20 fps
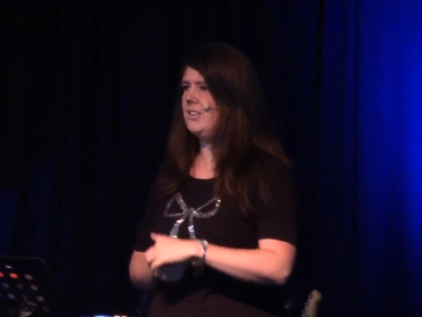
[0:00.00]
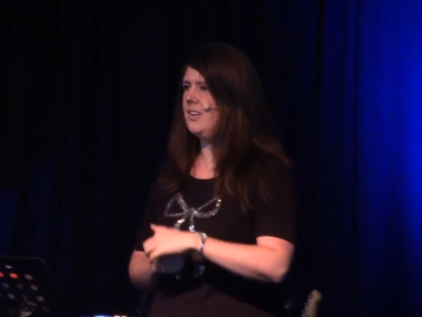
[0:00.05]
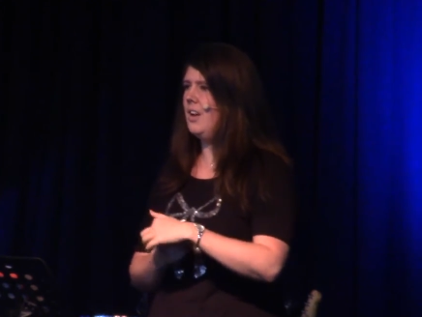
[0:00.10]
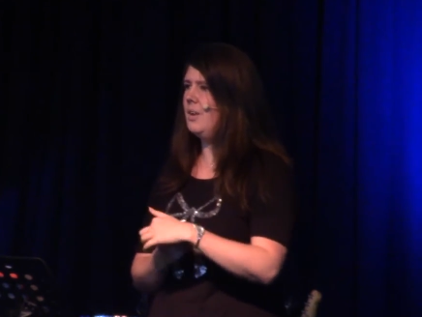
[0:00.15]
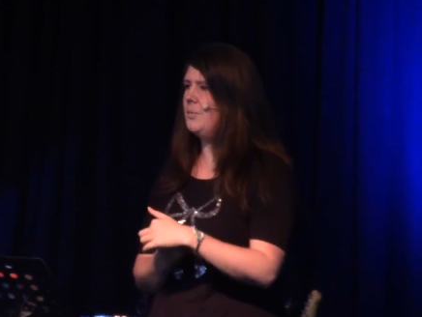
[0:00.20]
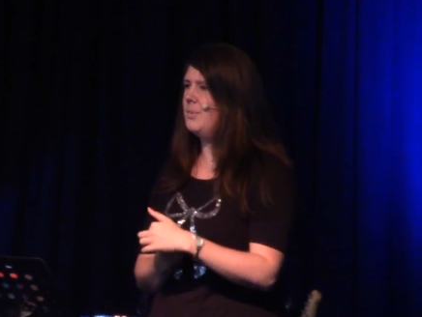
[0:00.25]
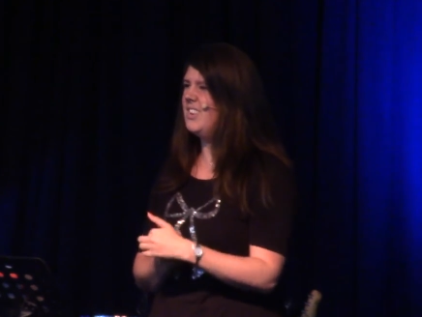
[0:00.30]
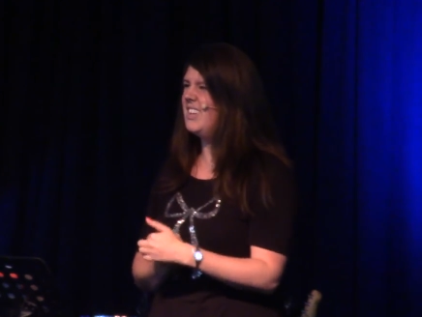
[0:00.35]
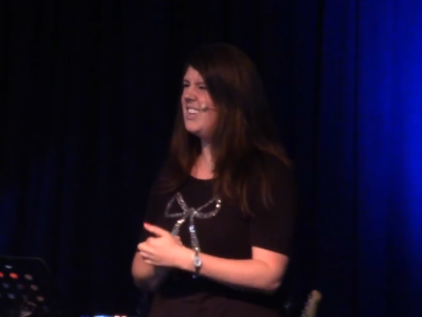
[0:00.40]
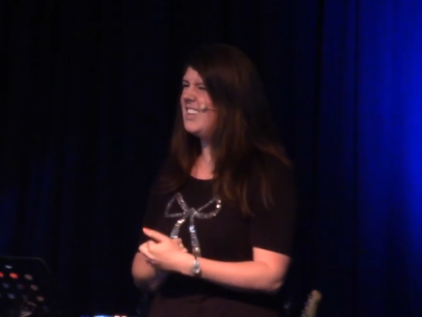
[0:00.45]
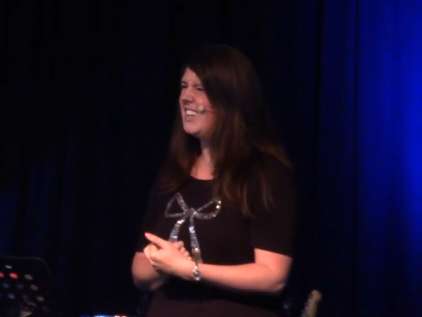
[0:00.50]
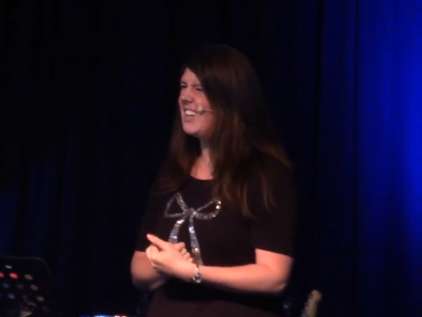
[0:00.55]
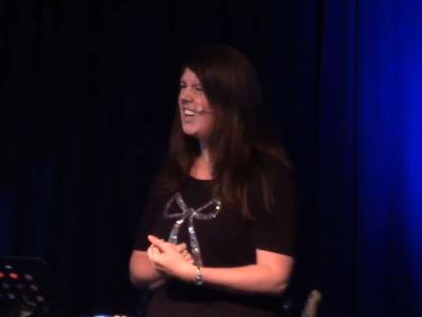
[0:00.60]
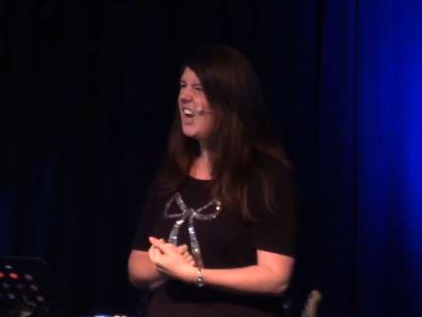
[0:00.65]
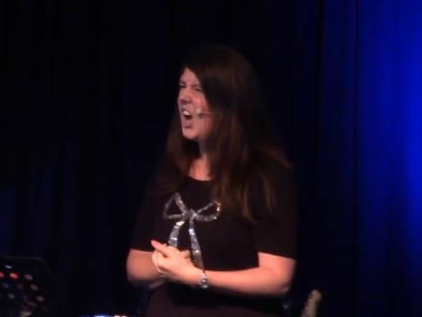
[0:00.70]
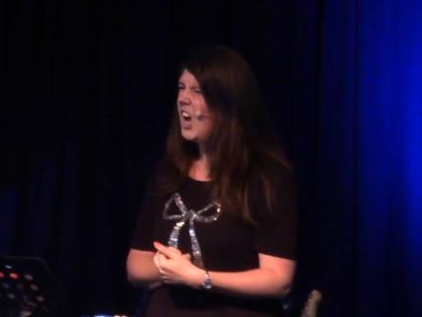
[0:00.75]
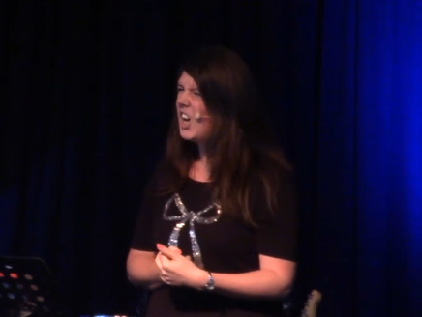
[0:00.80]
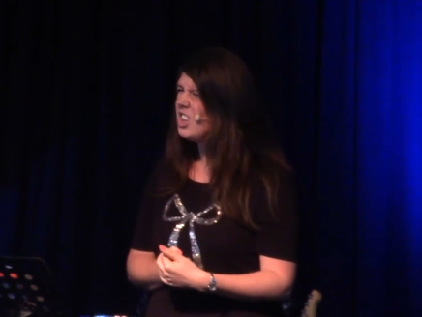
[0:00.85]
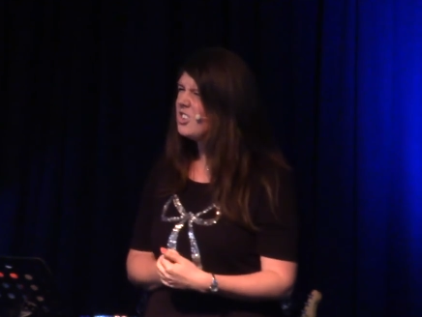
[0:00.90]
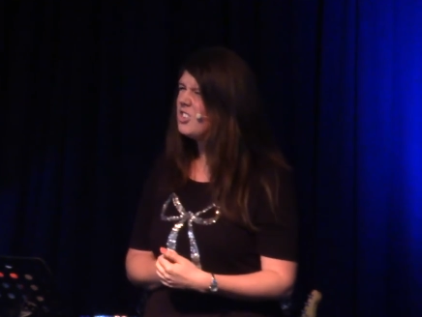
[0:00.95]
And I was thinking,
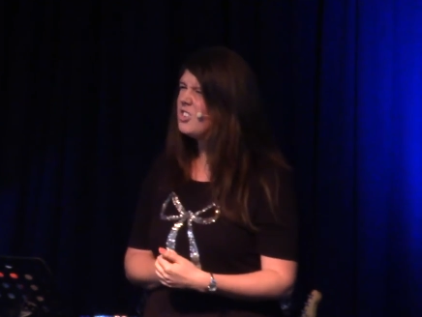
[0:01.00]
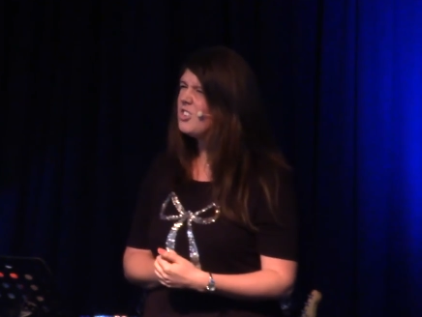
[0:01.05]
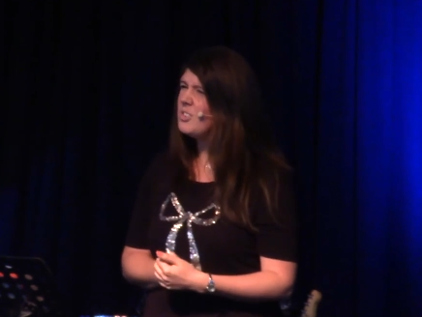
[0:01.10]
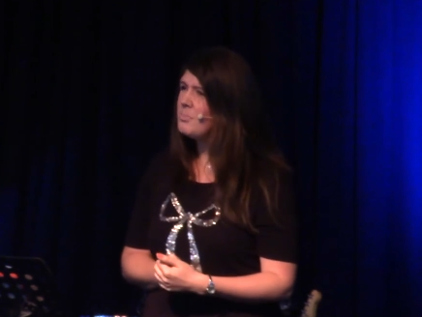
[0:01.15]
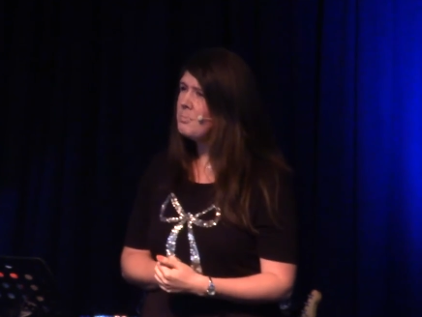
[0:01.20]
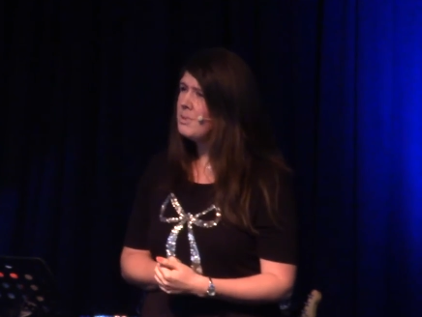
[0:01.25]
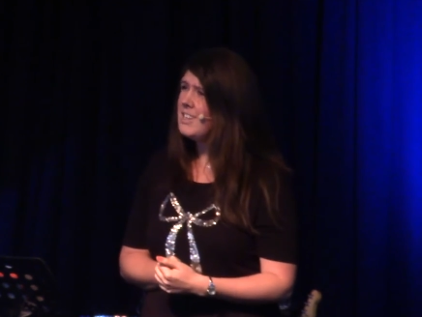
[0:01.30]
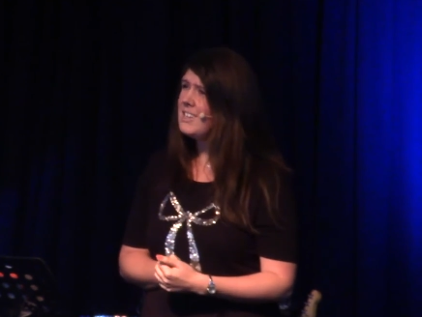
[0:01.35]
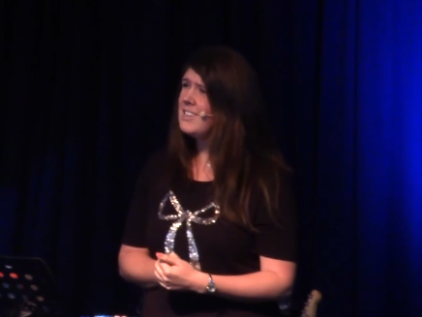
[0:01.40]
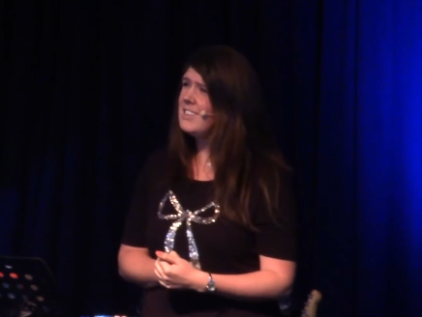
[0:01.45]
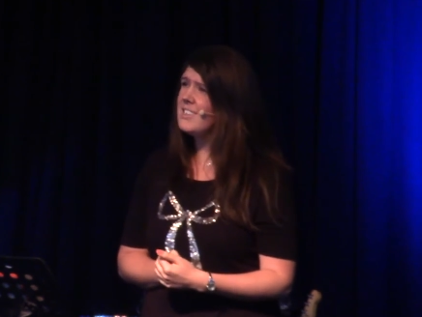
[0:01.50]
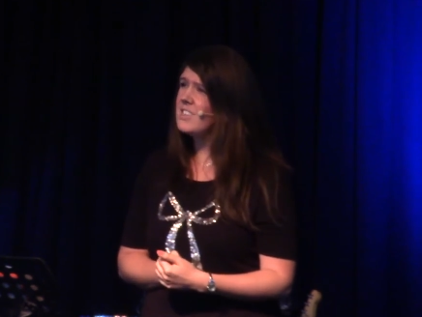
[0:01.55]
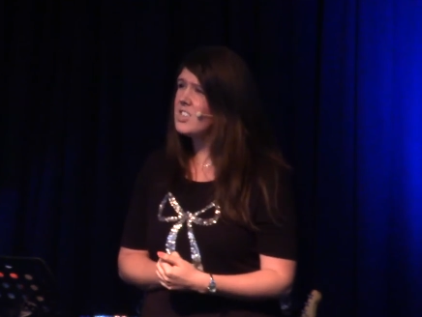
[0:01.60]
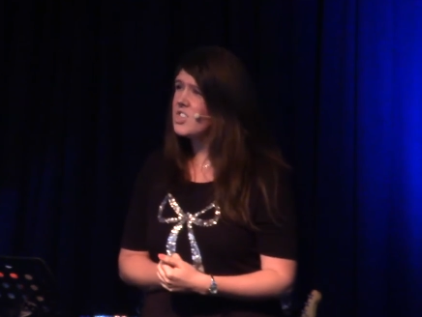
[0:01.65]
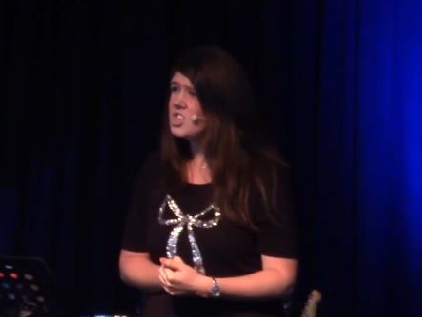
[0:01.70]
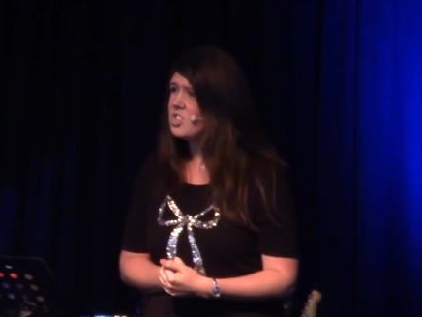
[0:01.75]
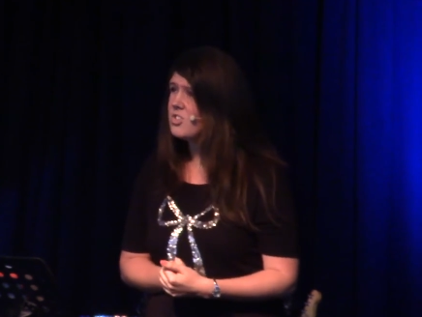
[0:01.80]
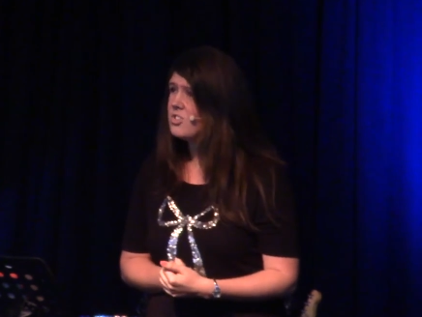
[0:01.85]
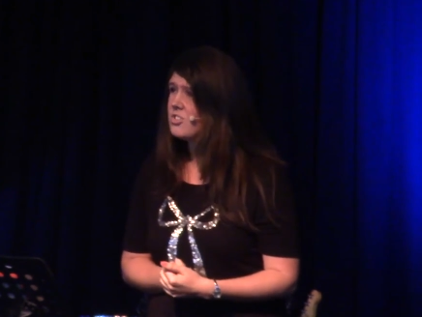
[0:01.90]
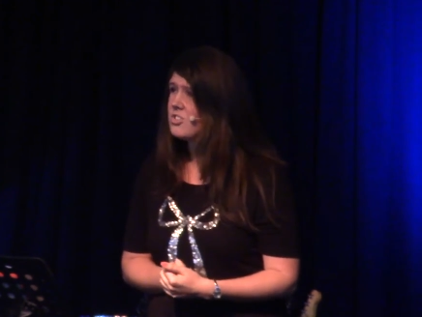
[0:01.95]
100 million
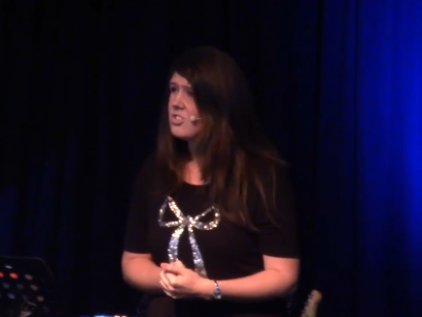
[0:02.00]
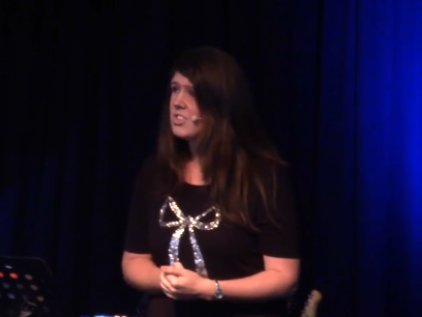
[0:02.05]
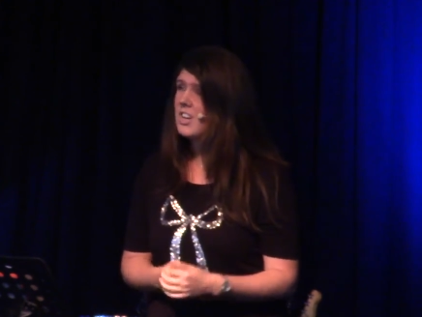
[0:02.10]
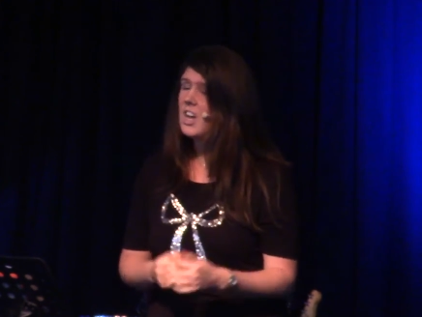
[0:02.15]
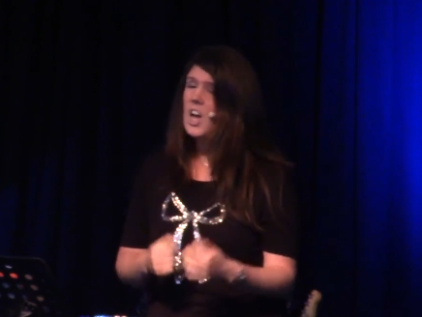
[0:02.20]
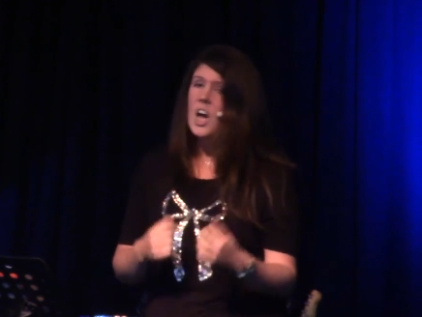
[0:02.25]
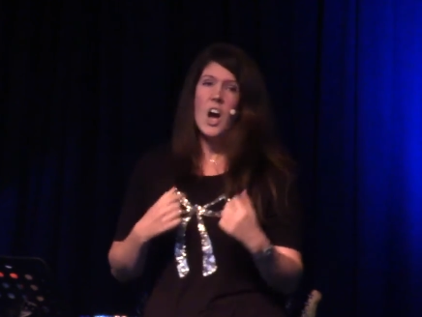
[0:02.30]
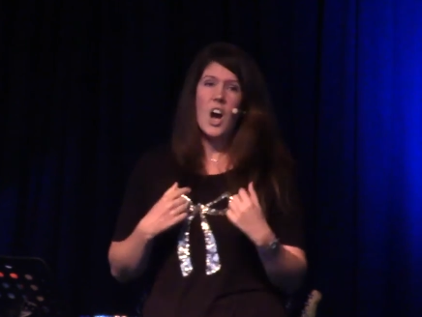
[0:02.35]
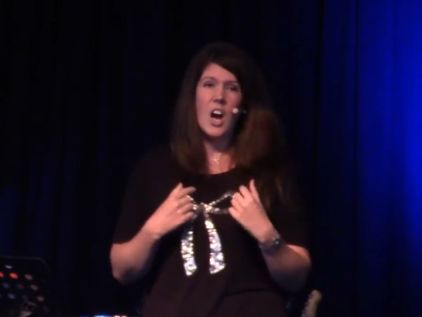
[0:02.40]
children?